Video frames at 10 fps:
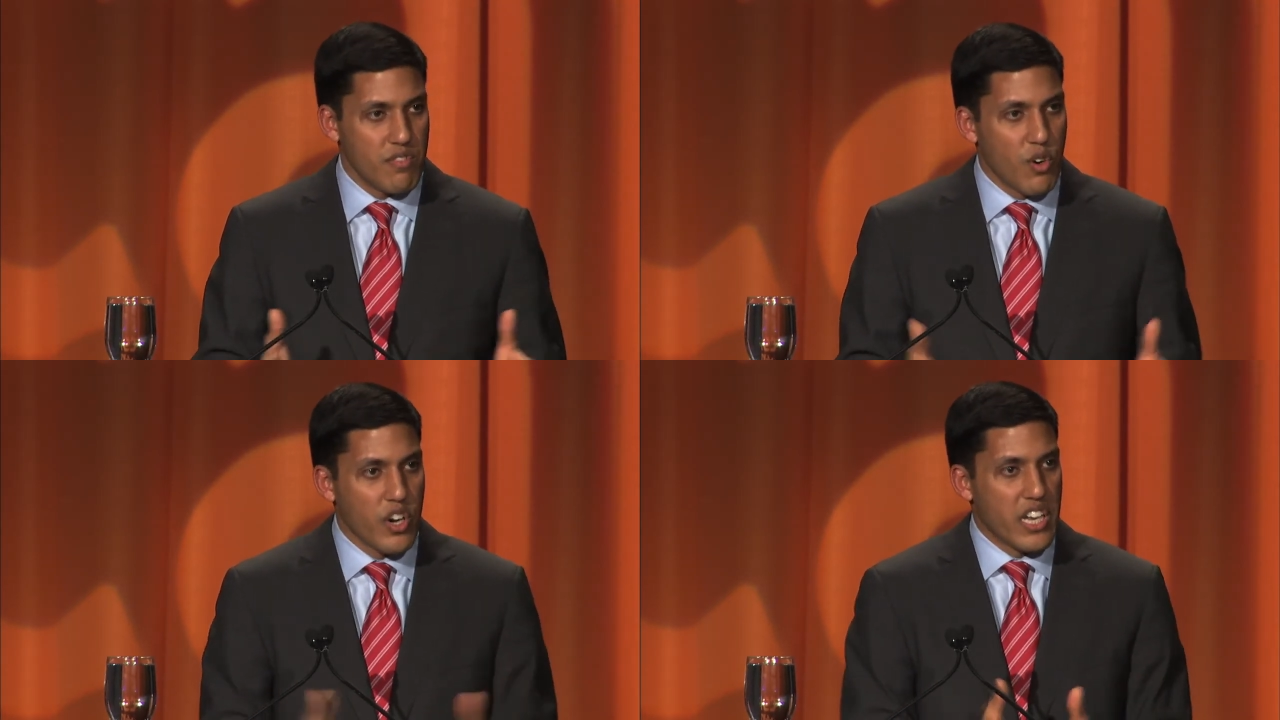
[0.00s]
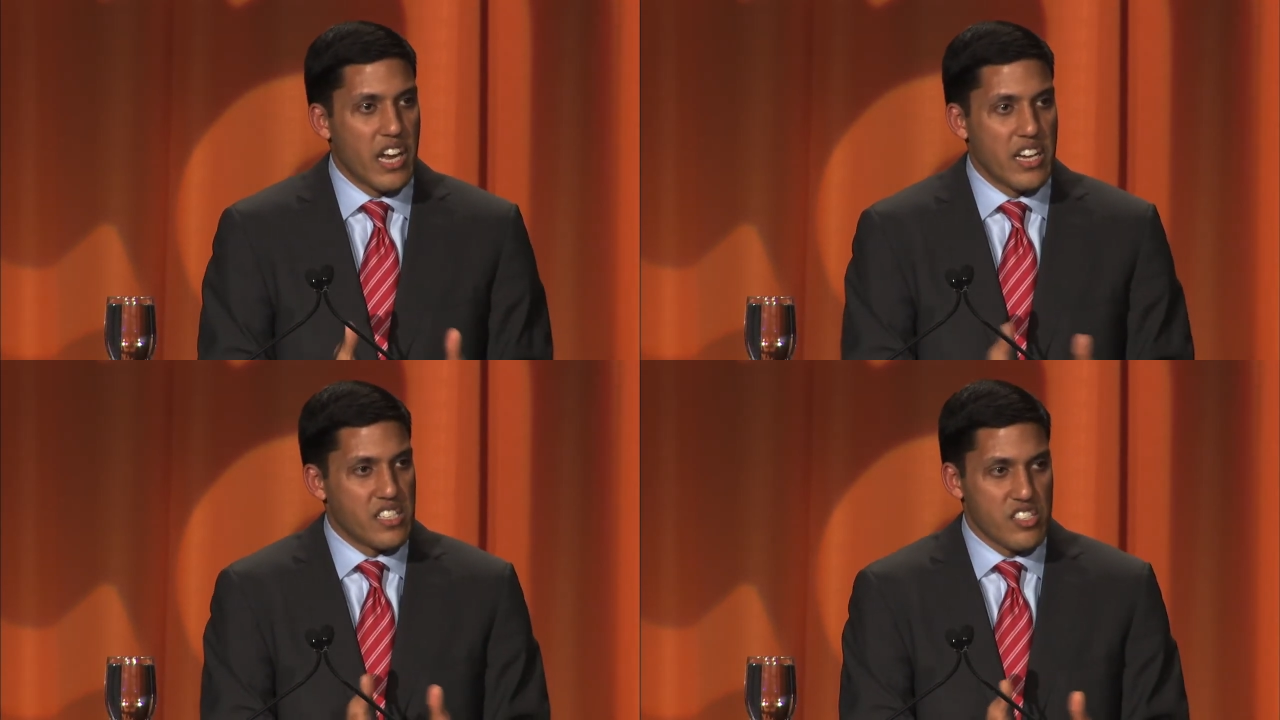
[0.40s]

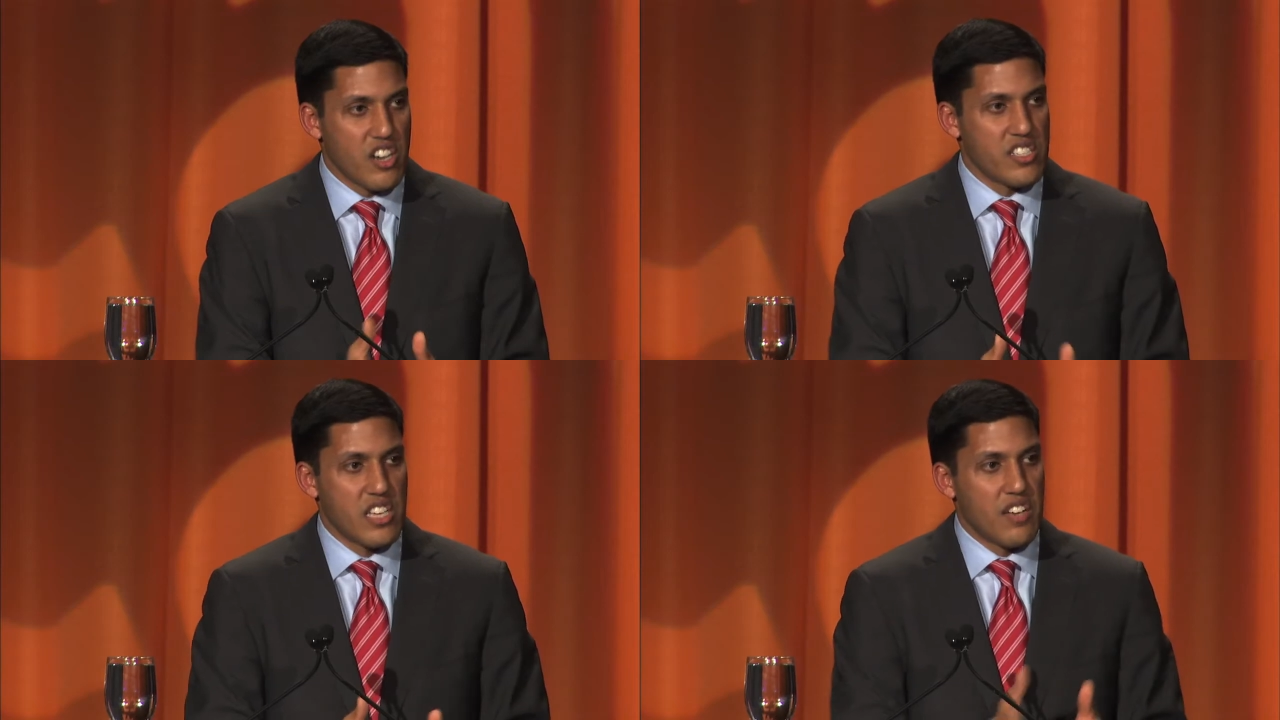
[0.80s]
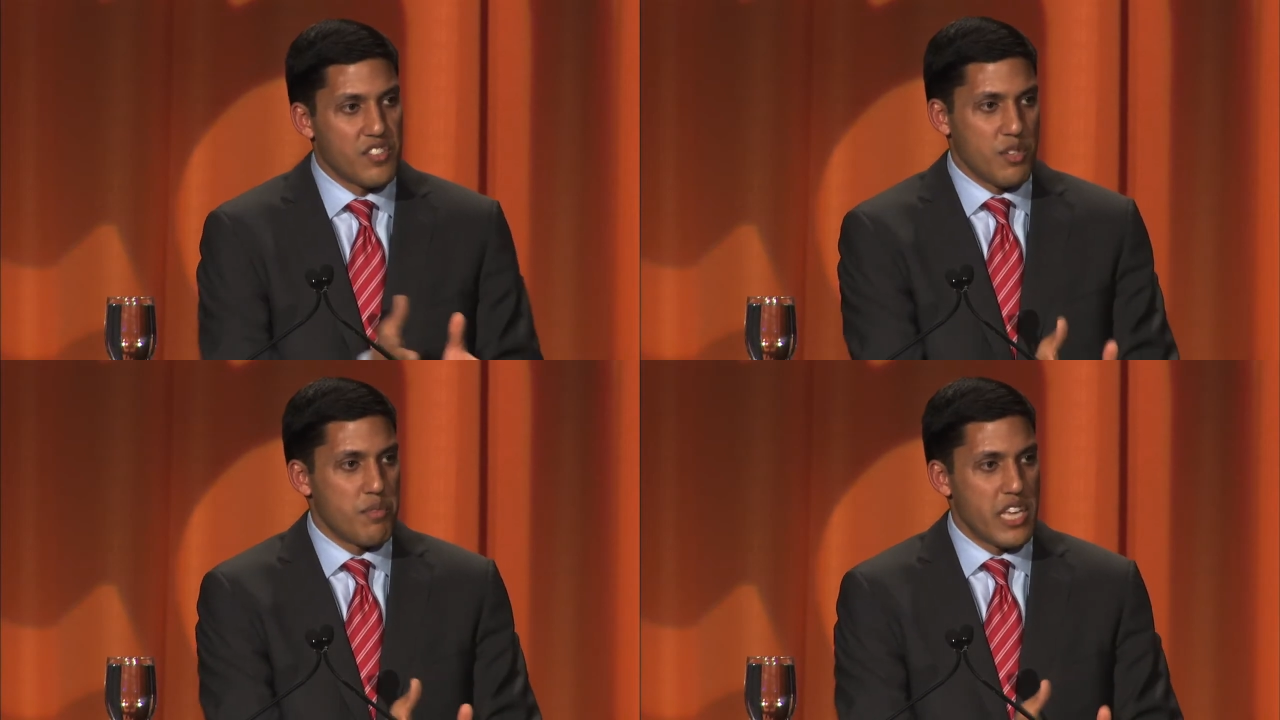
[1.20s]
organizes ourselves
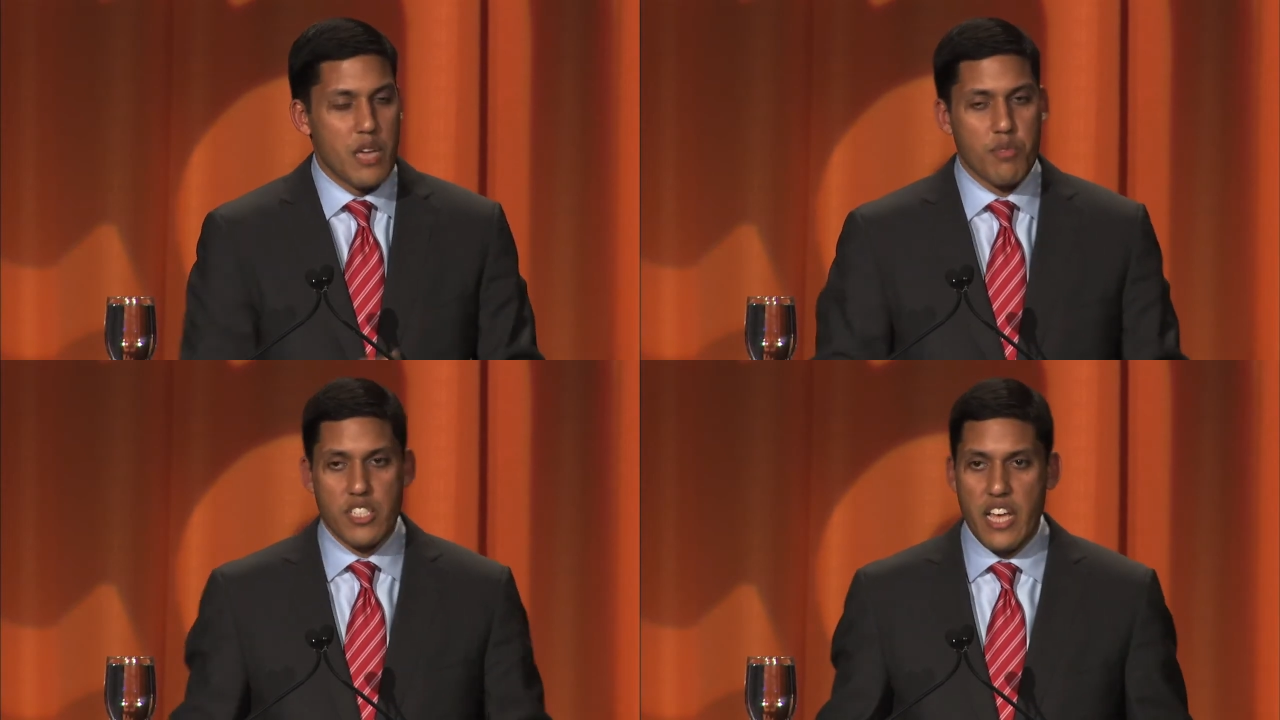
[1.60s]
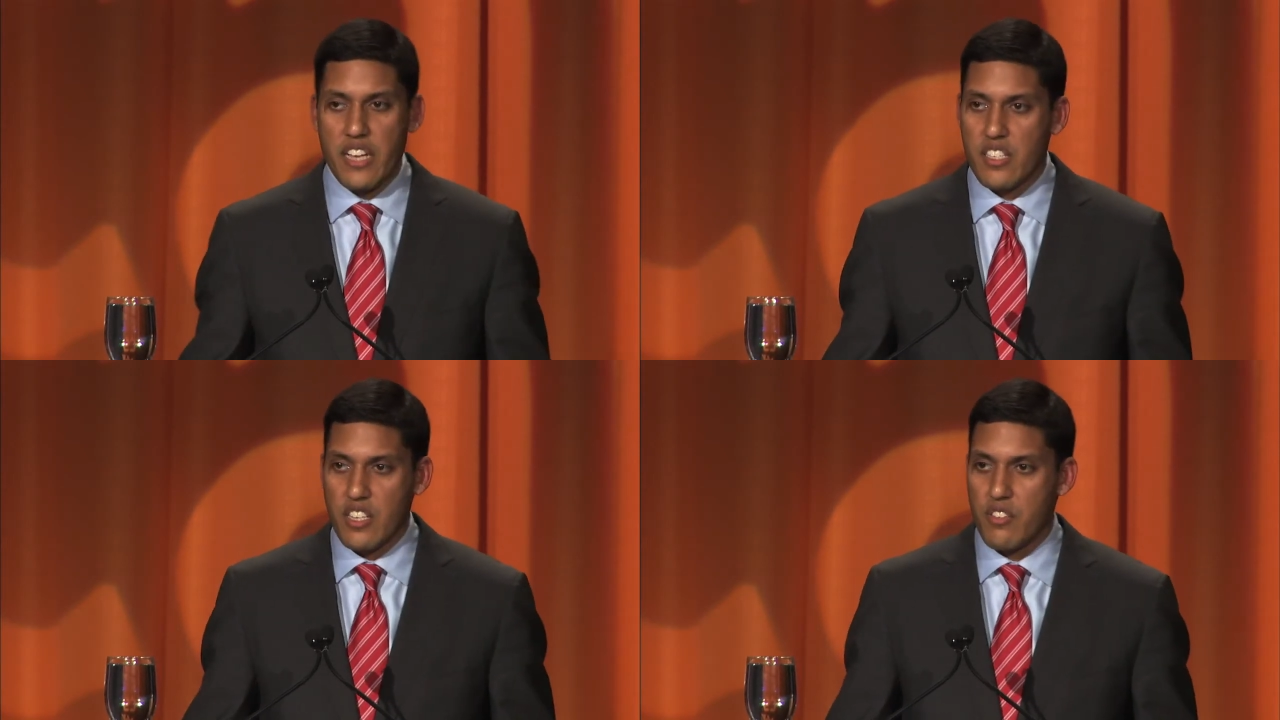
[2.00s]
to be able to
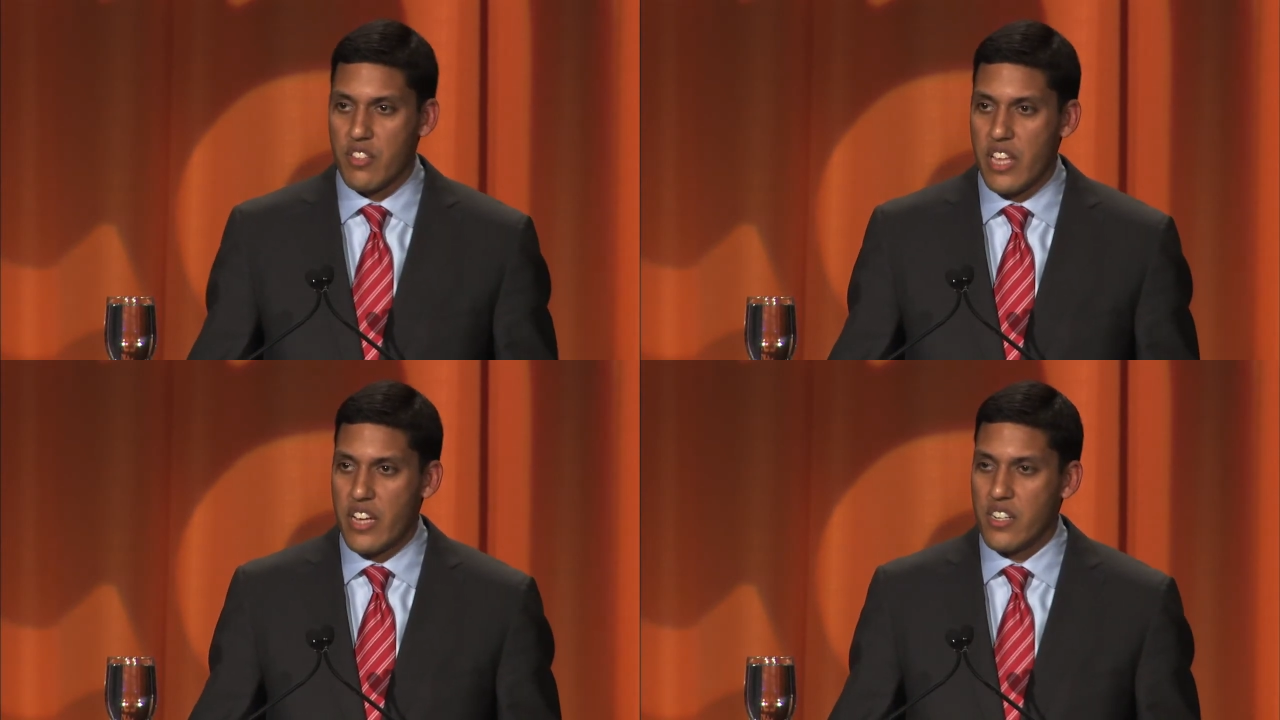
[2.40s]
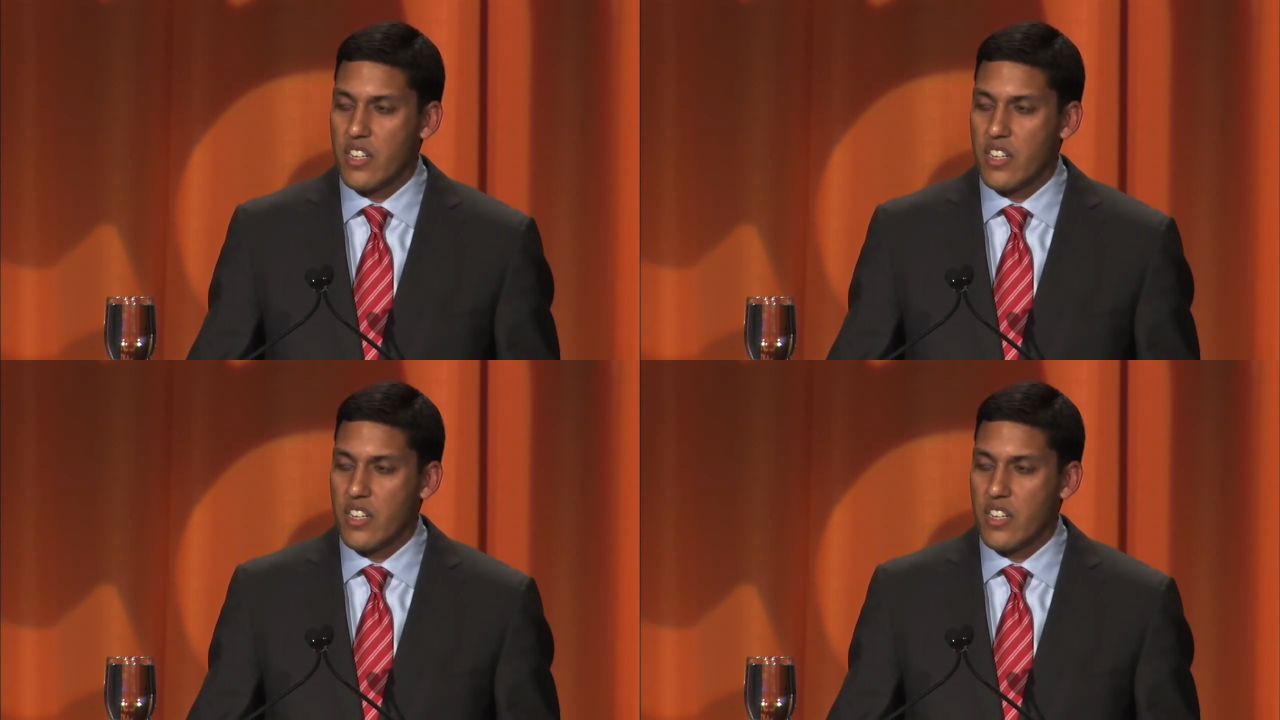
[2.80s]
execute that.